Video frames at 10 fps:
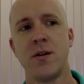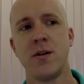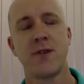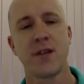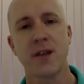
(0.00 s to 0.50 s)

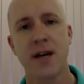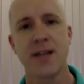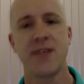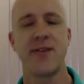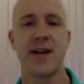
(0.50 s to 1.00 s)
for a
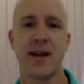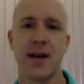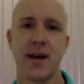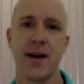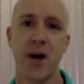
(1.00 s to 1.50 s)
scientific
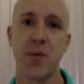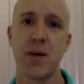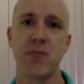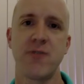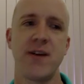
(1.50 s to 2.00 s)

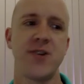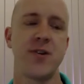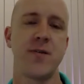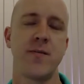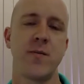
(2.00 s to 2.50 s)
helping
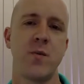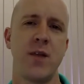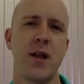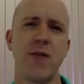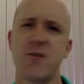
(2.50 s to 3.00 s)
profession
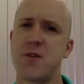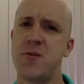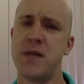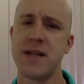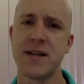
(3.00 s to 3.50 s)
with a lot of
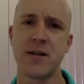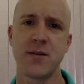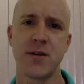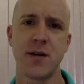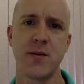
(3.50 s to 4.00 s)
responsibility
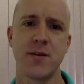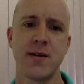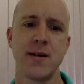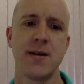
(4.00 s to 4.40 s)
sometimes.